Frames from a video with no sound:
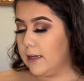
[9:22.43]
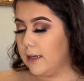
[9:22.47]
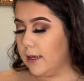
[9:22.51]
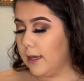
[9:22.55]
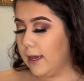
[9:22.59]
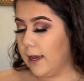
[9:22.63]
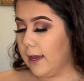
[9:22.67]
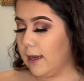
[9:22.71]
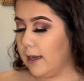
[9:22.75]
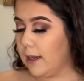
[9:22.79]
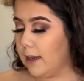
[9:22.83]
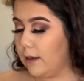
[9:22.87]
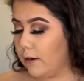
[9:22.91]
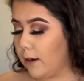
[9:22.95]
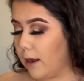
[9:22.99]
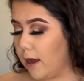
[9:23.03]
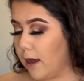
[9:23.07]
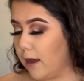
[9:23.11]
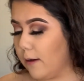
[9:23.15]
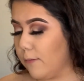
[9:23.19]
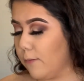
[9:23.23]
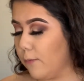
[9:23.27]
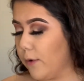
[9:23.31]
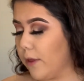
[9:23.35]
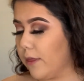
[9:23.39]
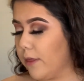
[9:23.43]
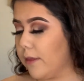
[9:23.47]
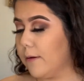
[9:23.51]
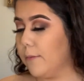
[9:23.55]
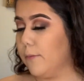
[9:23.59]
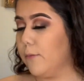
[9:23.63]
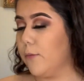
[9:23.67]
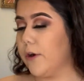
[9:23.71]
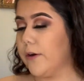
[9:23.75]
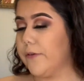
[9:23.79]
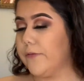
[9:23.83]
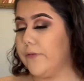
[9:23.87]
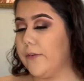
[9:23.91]
And with a
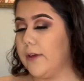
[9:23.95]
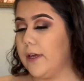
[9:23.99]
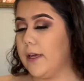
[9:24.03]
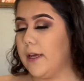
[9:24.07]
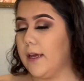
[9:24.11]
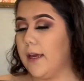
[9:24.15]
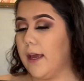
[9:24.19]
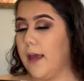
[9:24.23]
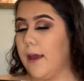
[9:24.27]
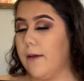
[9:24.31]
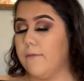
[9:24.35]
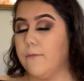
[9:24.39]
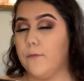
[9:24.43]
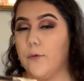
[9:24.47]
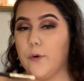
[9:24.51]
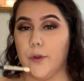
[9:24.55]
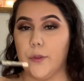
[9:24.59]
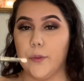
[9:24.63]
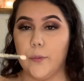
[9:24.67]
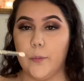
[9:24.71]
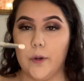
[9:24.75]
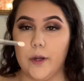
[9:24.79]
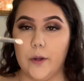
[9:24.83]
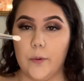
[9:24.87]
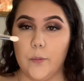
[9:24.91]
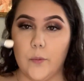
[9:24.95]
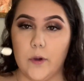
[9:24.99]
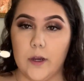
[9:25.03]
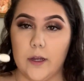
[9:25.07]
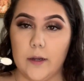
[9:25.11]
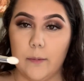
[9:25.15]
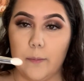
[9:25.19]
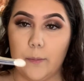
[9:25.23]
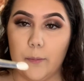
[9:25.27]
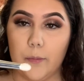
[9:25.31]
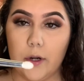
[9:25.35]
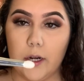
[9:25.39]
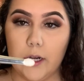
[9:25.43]
Morphe
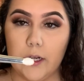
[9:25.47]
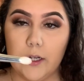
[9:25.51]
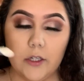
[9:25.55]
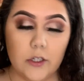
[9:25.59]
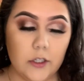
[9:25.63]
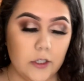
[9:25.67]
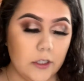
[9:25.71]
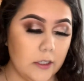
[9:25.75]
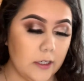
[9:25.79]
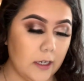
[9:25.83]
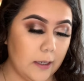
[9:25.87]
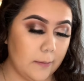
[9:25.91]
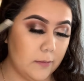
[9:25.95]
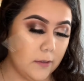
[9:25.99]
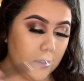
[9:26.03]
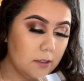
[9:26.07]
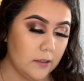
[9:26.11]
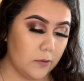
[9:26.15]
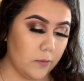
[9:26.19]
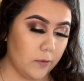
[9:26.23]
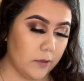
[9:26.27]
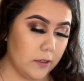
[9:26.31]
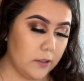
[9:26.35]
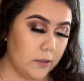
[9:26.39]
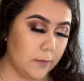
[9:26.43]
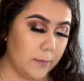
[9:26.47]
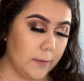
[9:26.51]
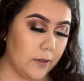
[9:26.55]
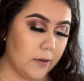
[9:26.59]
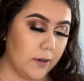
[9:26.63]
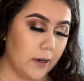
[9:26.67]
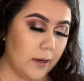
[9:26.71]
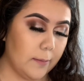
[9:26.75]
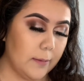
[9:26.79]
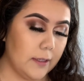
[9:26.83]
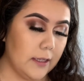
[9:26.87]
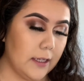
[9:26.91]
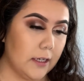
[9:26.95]
M431 brush, I'm just going to be
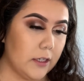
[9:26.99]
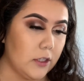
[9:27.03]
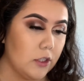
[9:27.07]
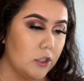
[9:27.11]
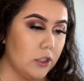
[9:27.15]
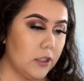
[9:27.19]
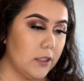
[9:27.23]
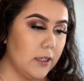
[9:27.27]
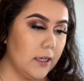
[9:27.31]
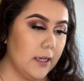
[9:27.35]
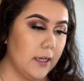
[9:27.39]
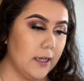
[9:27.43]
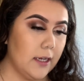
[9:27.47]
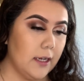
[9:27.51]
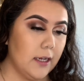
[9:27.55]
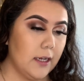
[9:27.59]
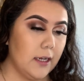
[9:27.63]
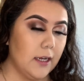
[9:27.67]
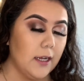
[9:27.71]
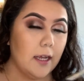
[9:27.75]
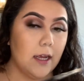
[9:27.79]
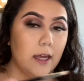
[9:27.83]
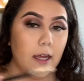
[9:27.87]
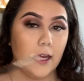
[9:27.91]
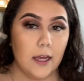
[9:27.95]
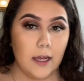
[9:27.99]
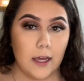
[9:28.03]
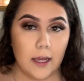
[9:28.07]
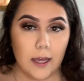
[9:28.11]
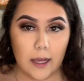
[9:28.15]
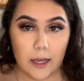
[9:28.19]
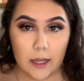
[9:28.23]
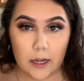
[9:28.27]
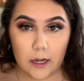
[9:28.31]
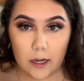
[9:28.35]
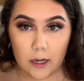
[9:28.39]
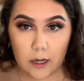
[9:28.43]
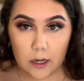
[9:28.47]
grabbing that shade
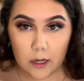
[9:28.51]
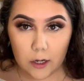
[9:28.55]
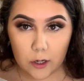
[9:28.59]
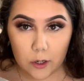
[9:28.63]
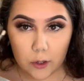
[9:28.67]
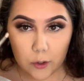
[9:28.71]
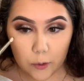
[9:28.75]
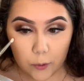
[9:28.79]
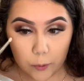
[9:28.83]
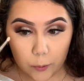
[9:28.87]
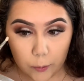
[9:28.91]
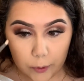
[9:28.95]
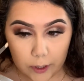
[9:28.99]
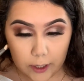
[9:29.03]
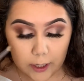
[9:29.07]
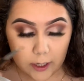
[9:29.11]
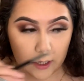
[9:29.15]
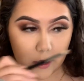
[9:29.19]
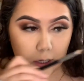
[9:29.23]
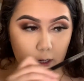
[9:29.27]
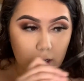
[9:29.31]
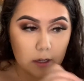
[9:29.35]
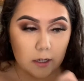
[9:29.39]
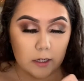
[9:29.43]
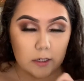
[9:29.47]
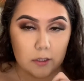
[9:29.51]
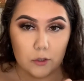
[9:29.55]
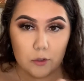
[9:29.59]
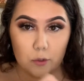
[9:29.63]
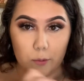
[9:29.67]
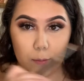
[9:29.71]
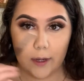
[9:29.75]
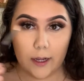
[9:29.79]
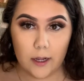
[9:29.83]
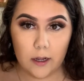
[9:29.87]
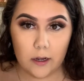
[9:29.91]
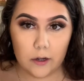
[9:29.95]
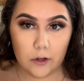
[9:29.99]
and going into
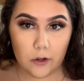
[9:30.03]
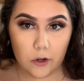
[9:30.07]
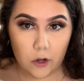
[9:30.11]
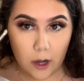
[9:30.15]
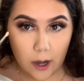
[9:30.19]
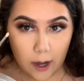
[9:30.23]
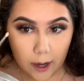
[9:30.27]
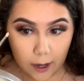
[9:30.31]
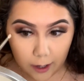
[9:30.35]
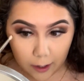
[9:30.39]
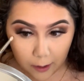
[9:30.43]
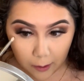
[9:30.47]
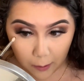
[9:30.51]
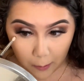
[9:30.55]
my under eye.